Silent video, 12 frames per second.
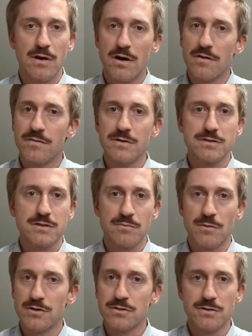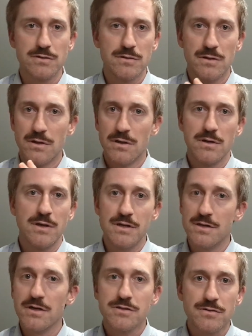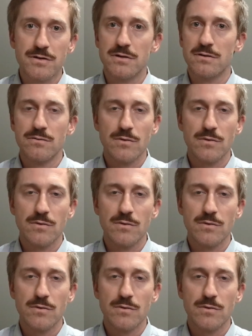office, commercial, industrial?